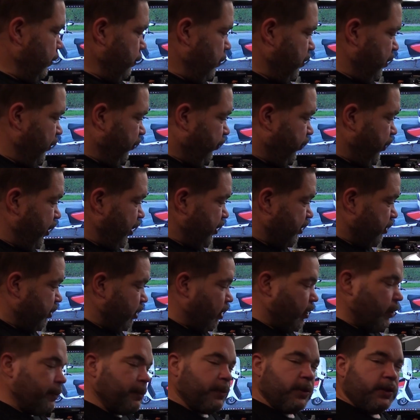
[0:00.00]
But the first
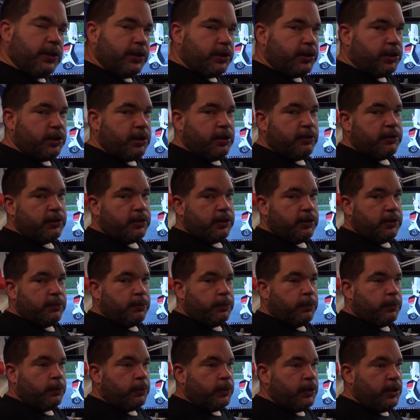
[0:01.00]
lot I'm going to show
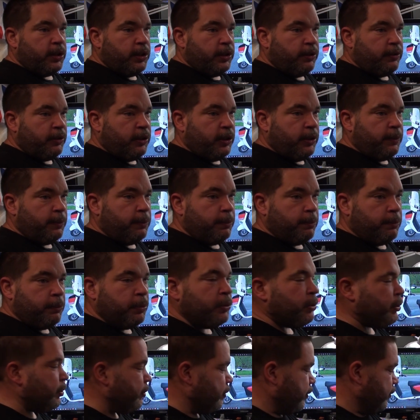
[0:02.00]
you were um,
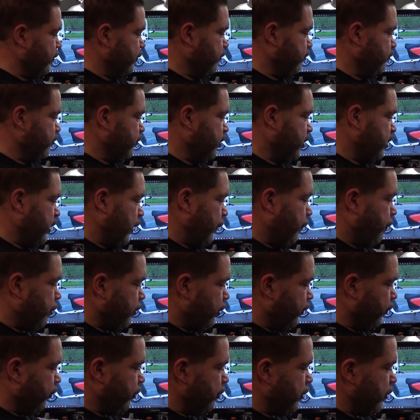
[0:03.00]
bought
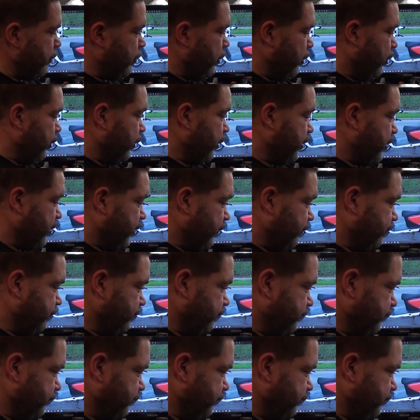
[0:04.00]
separate from the box.